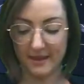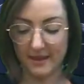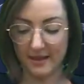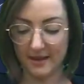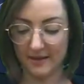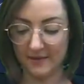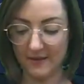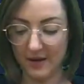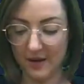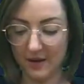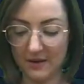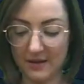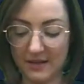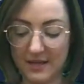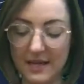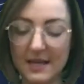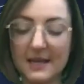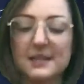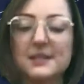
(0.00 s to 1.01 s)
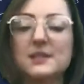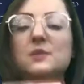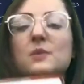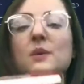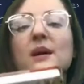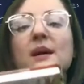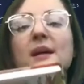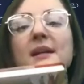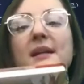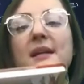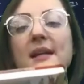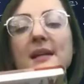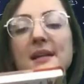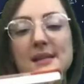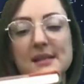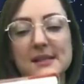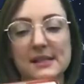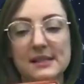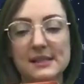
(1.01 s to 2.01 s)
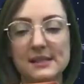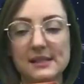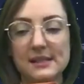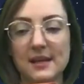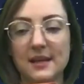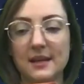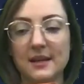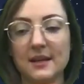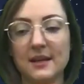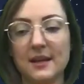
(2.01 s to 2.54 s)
All right, our next one is